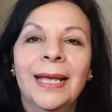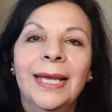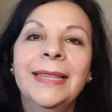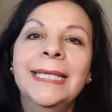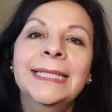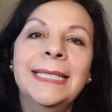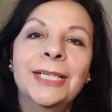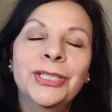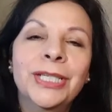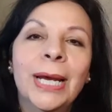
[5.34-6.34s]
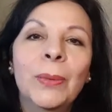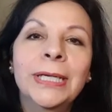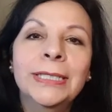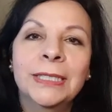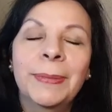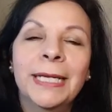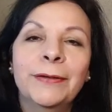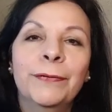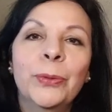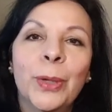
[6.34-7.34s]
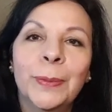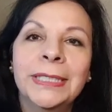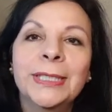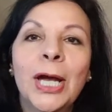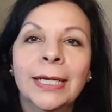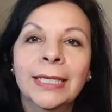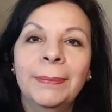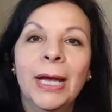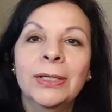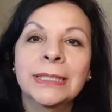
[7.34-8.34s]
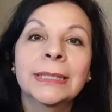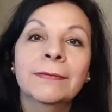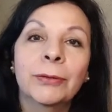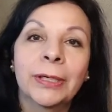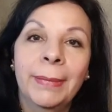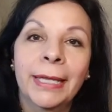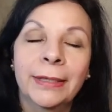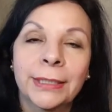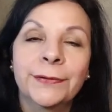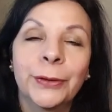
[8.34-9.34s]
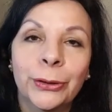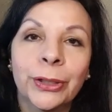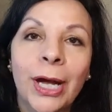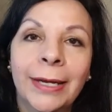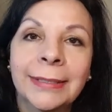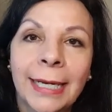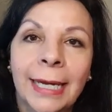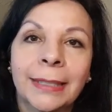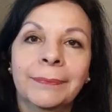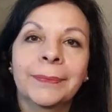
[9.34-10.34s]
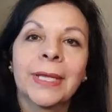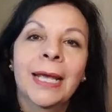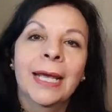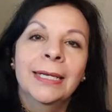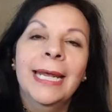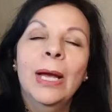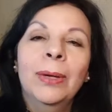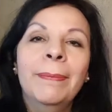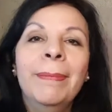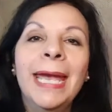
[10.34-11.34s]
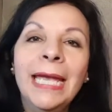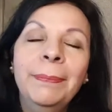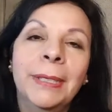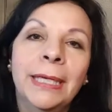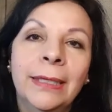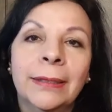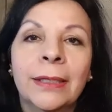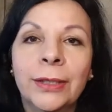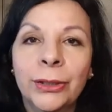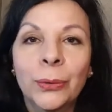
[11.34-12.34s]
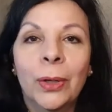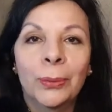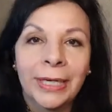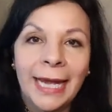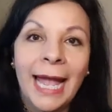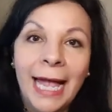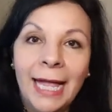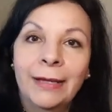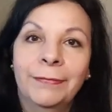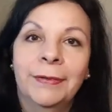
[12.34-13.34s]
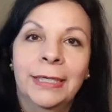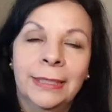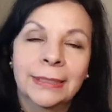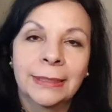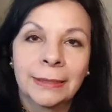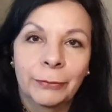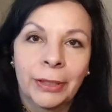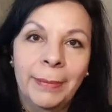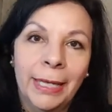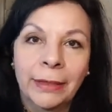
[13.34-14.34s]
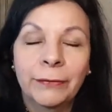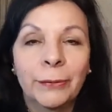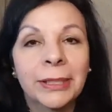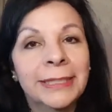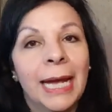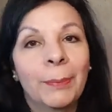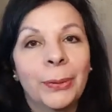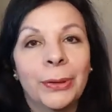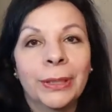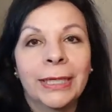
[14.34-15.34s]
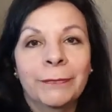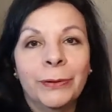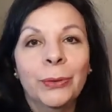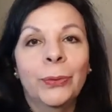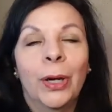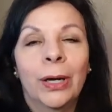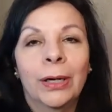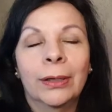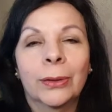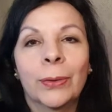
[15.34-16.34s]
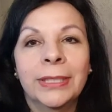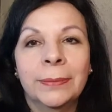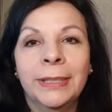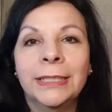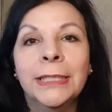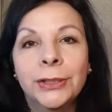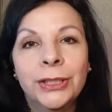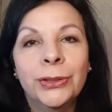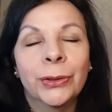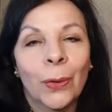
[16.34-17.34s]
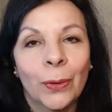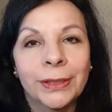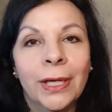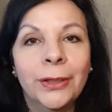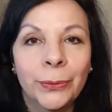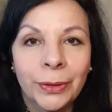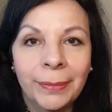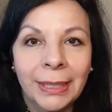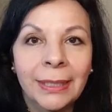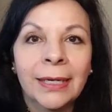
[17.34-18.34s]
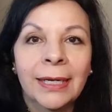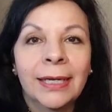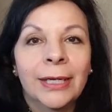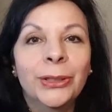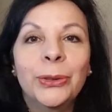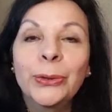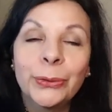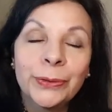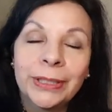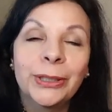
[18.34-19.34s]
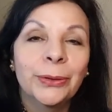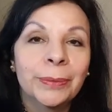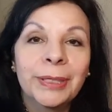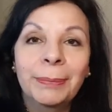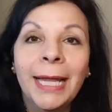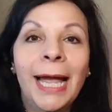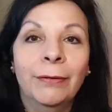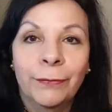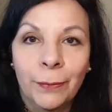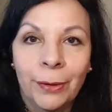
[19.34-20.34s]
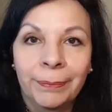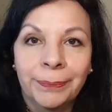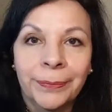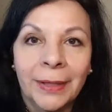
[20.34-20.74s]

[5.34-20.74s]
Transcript: In this session, I wanted to spend a few moments talking about delivery methods for your content. Now, it may be that you already have a delivery method. For example, if you are going to be teaching your course on Udemy, you use the Udemy platform